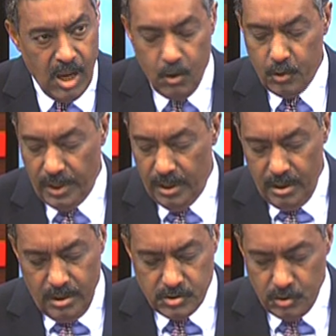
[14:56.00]
Okay.
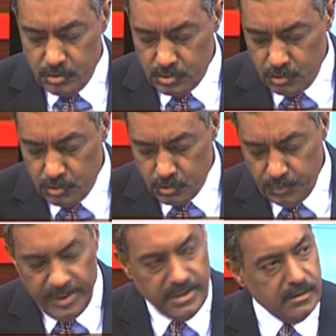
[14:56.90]
So
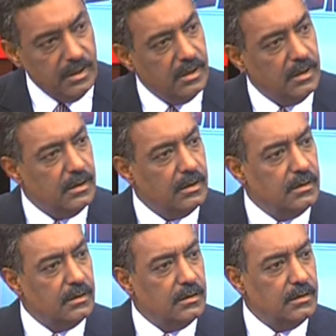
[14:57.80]
Sumit,
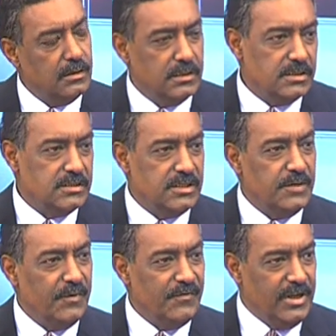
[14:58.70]
it doesn't
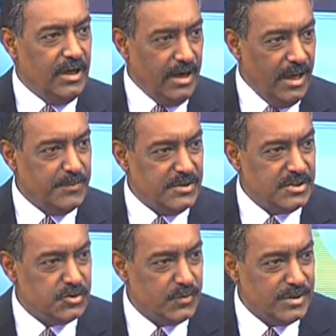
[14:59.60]
seem a very unhappy
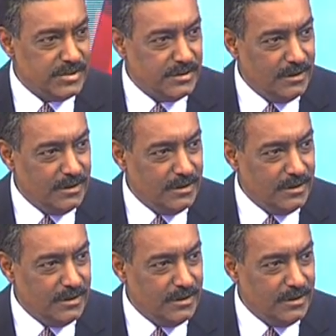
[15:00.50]
situation